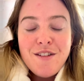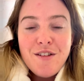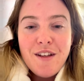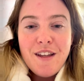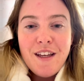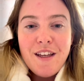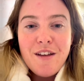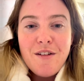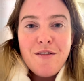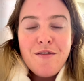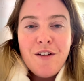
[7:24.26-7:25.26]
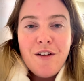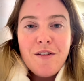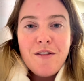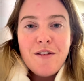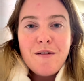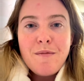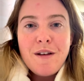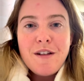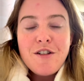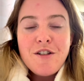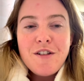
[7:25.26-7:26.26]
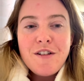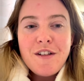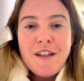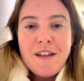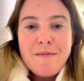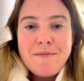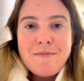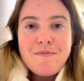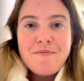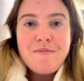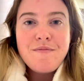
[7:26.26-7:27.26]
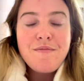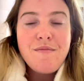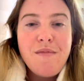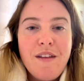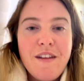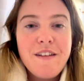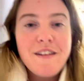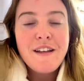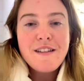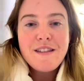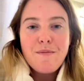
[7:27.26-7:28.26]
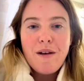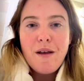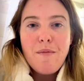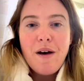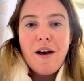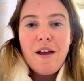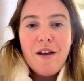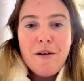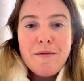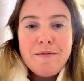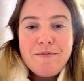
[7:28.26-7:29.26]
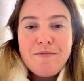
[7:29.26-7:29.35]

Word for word: So I'd like you to follow along my journey. The link's in my bio